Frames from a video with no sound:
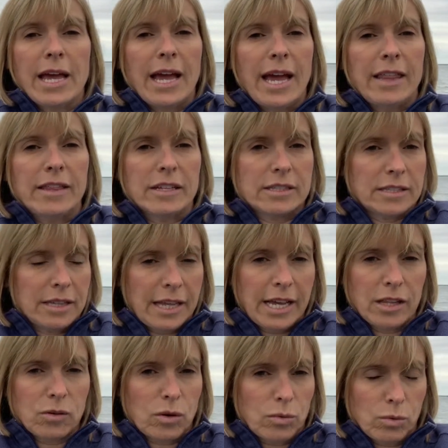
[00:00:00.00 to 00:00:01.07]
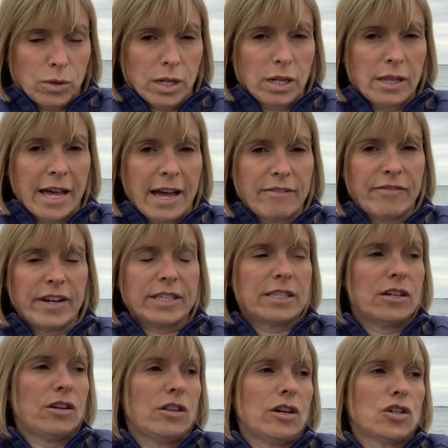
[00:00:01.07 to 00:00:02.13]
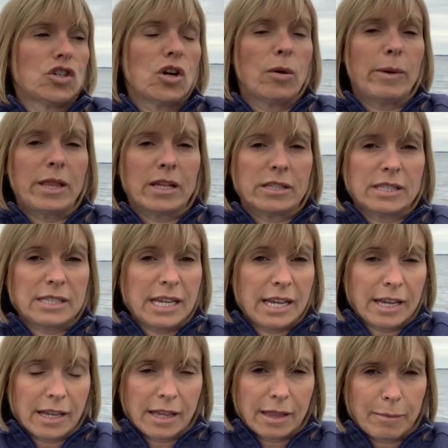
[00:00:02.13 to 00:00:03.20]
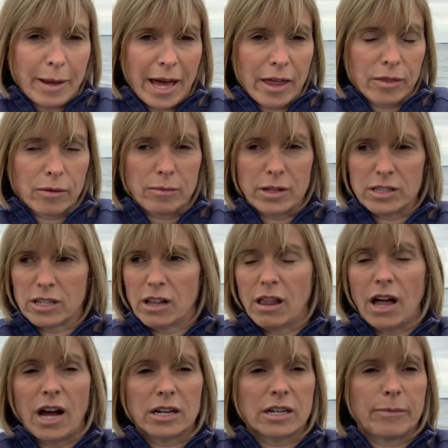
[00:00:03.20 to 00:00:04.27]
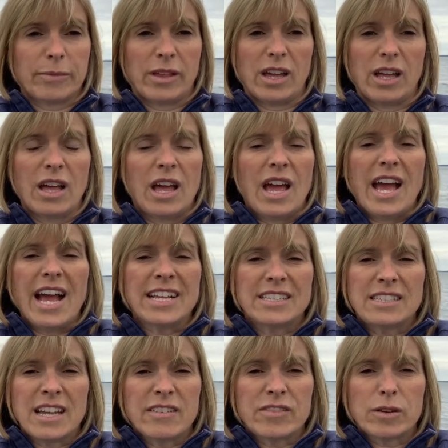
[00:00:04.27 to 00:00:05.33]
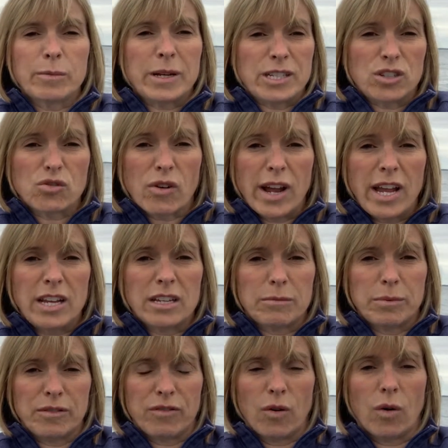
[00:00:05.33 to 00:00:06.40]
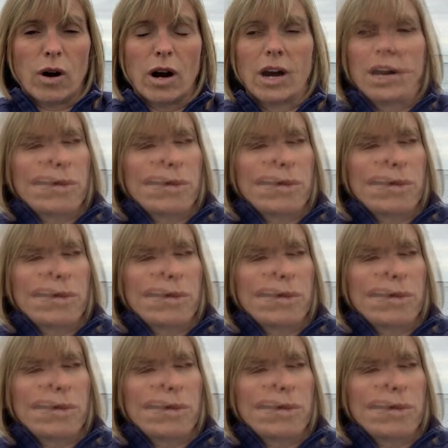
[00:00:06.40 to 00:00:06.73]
and this landlord will not fix it, or they'll show me the sink in the bathroom that's clogged up that has never been drained before.